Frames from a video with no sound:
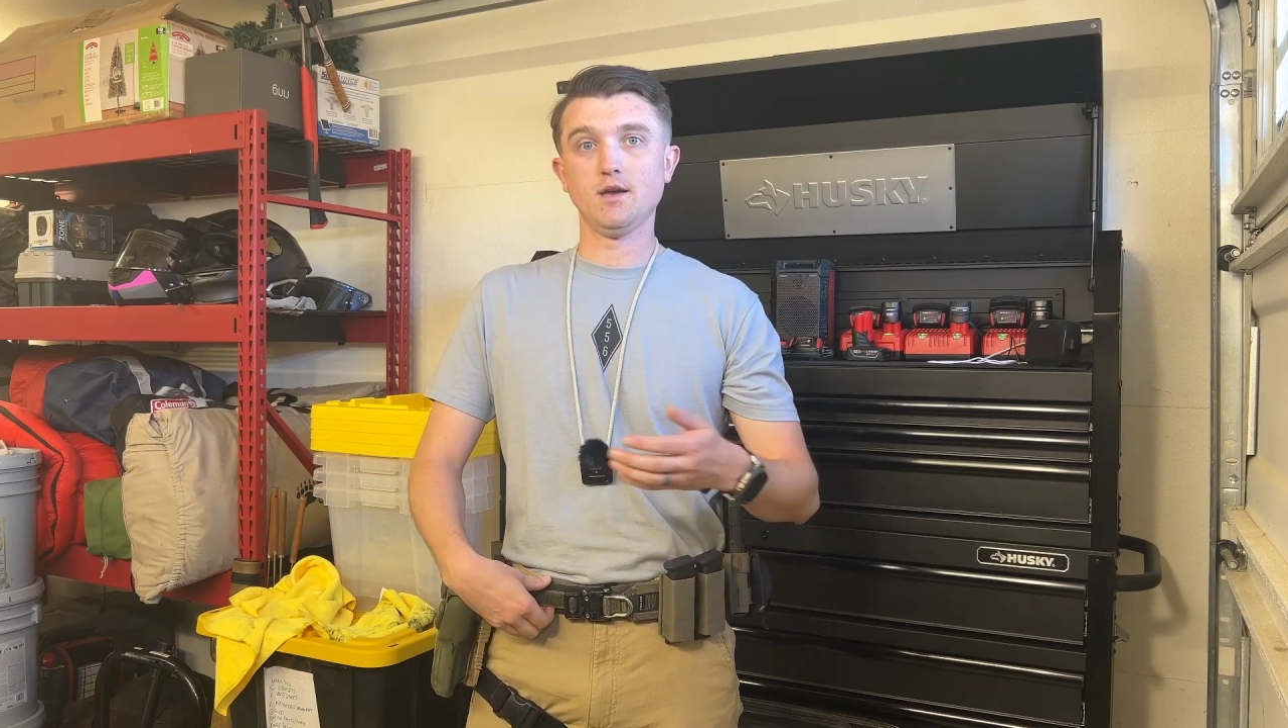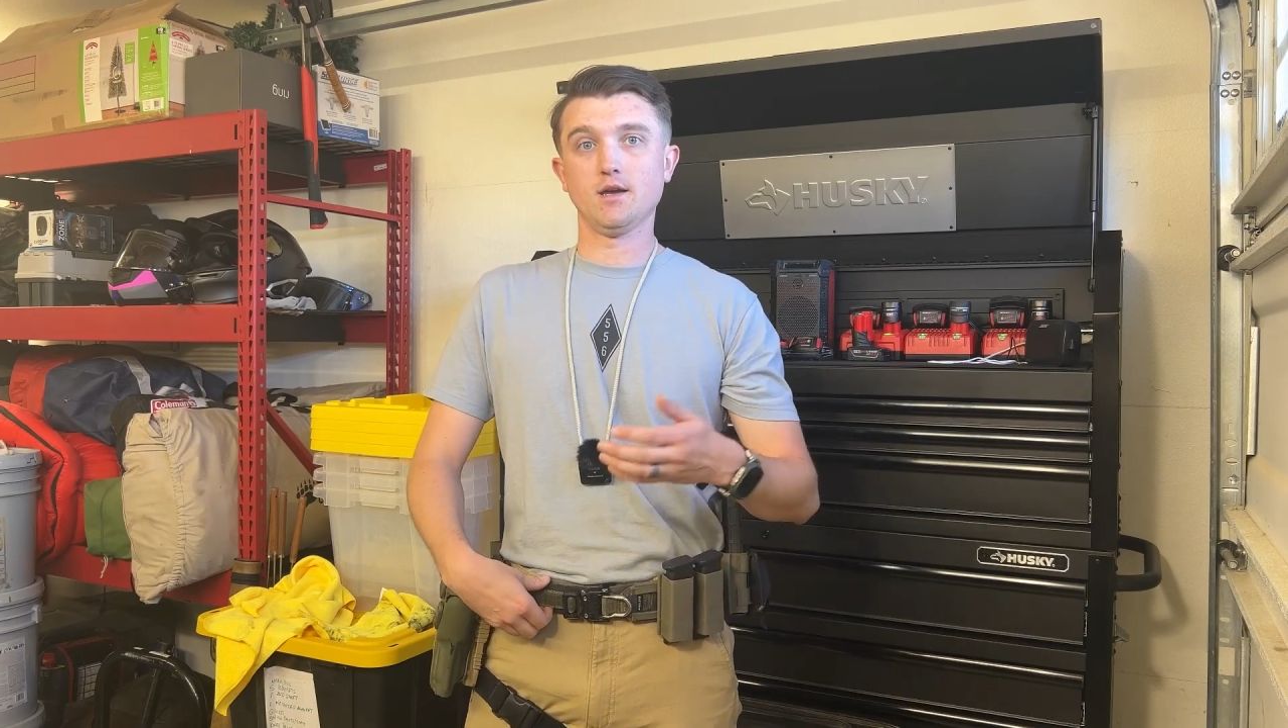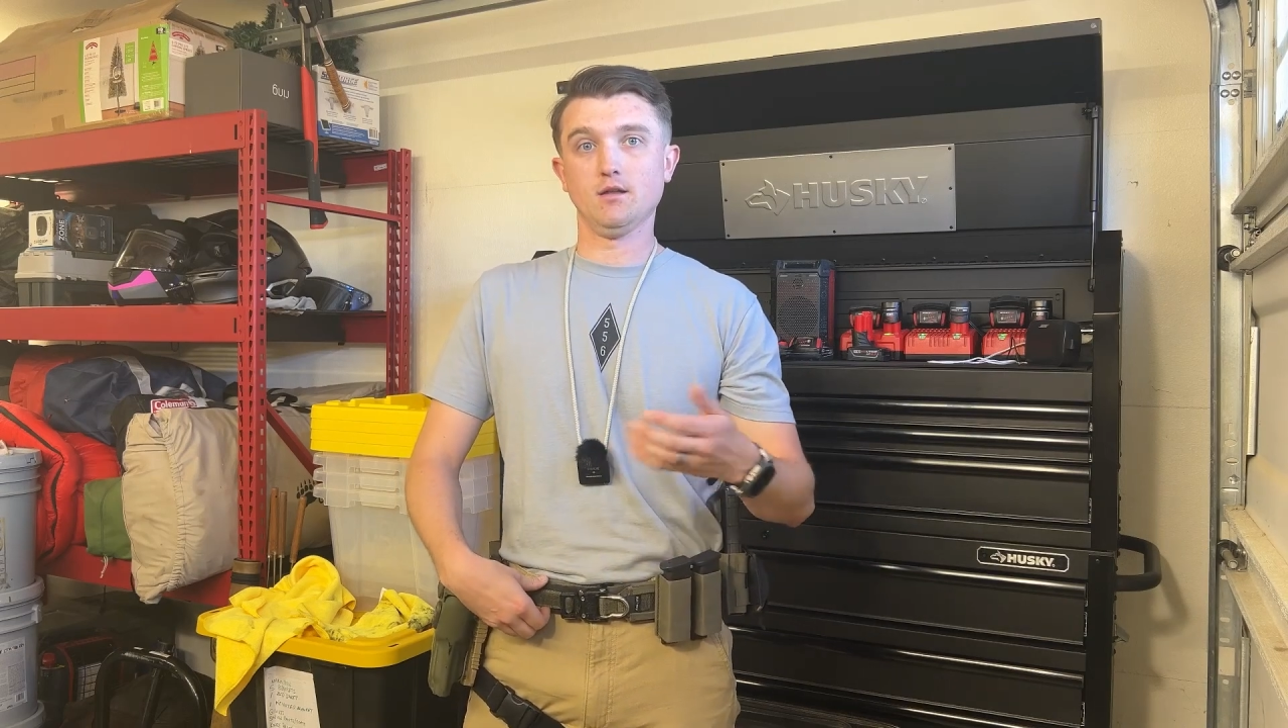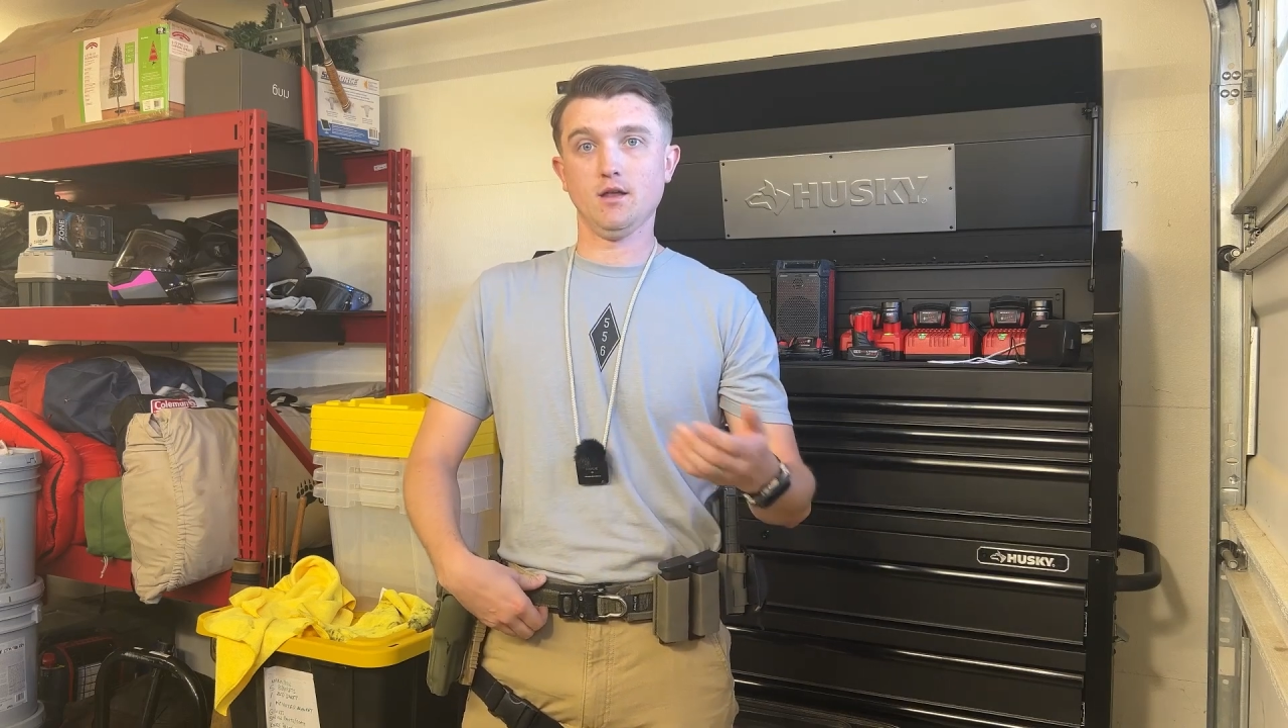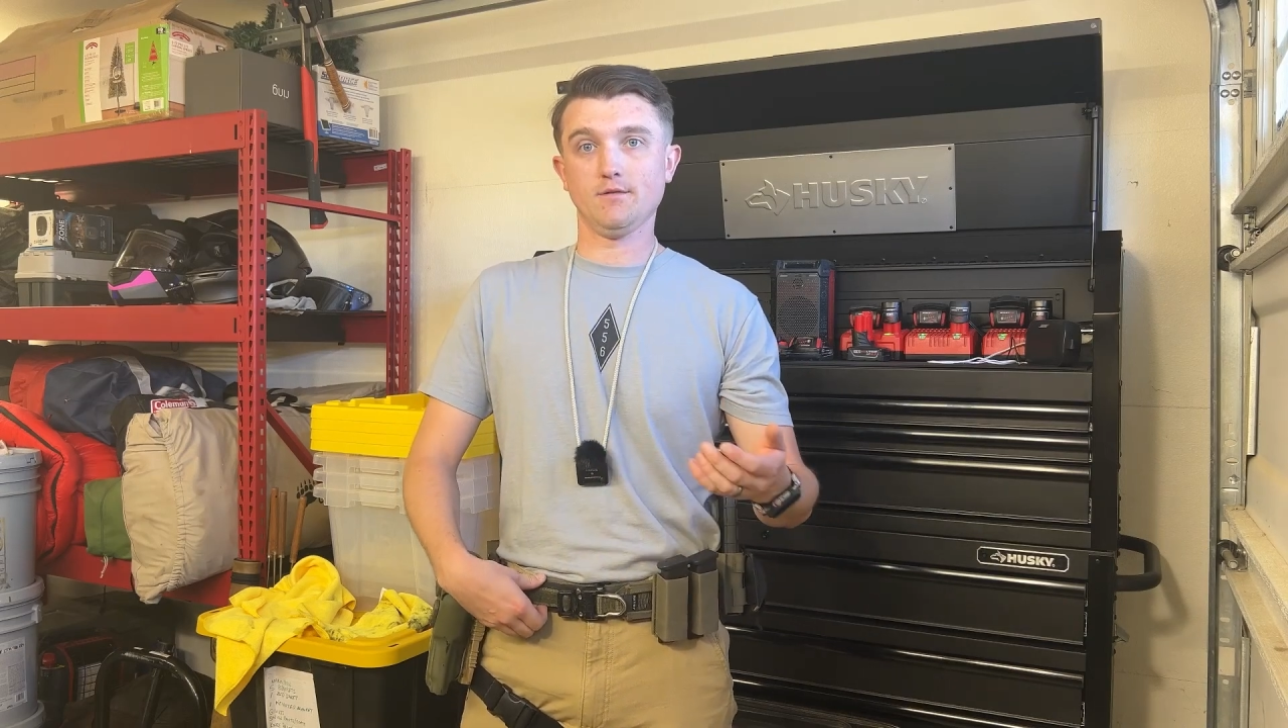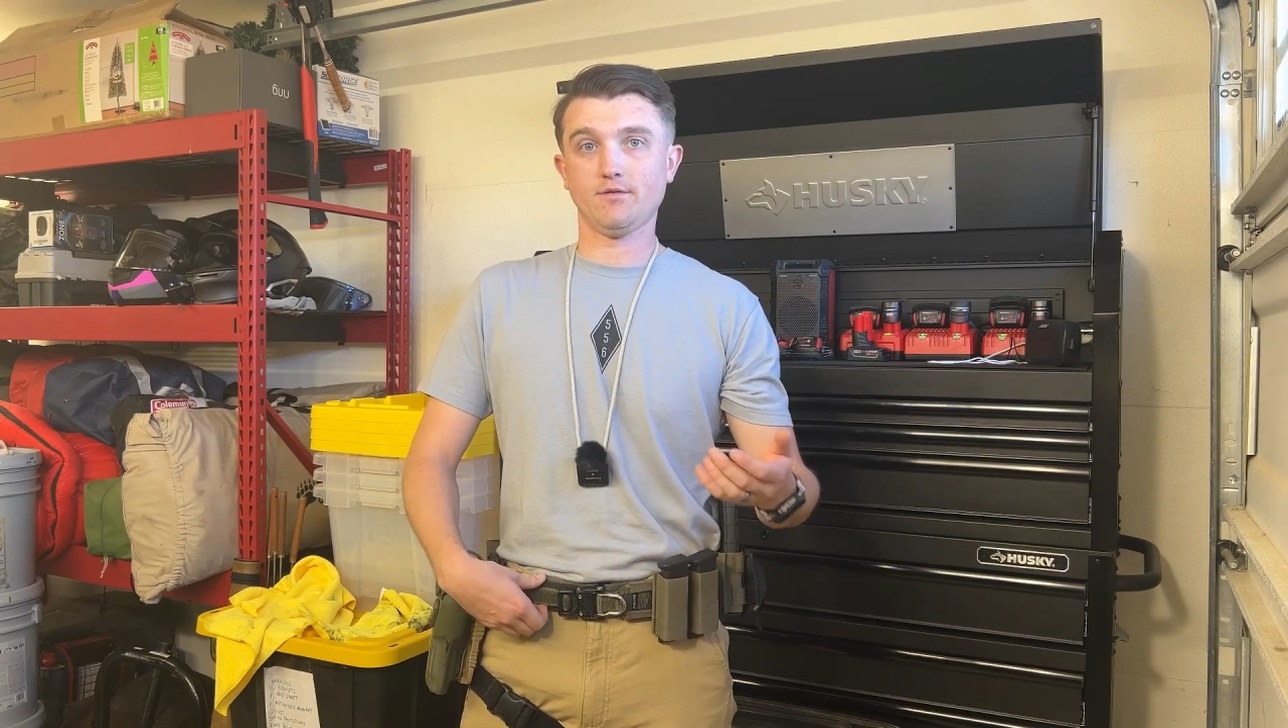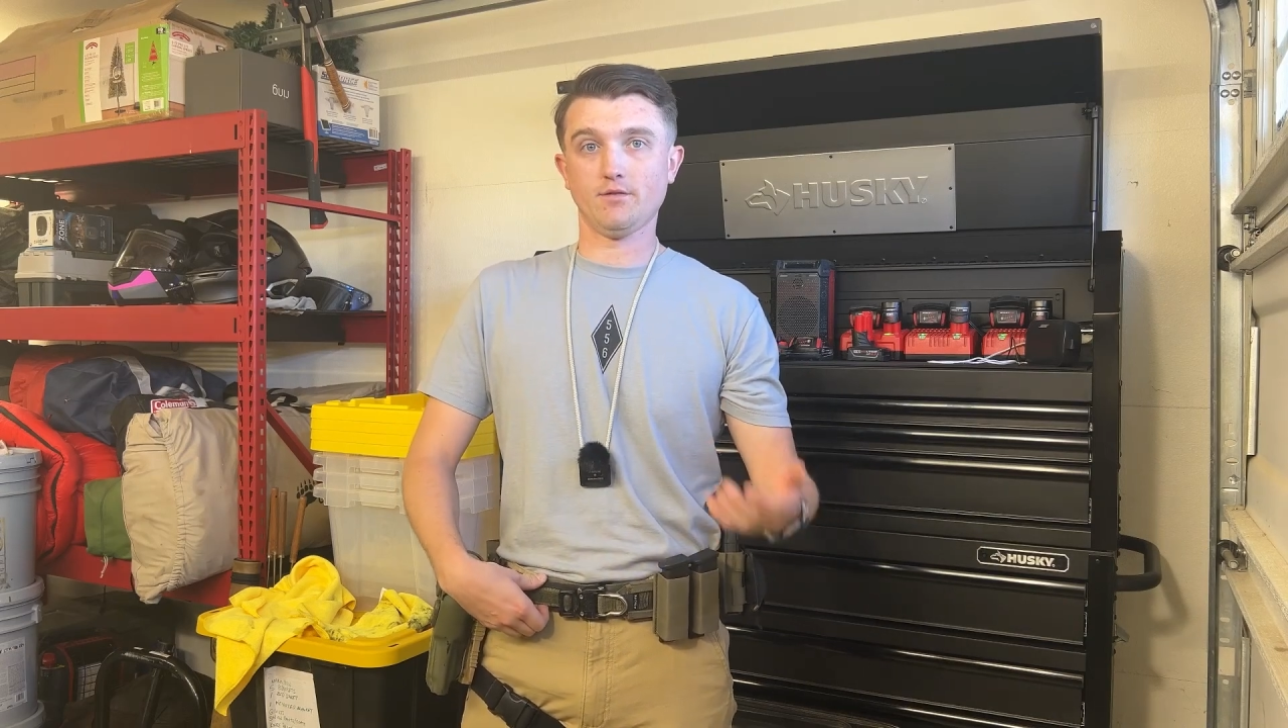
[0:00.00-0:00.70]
and a lot of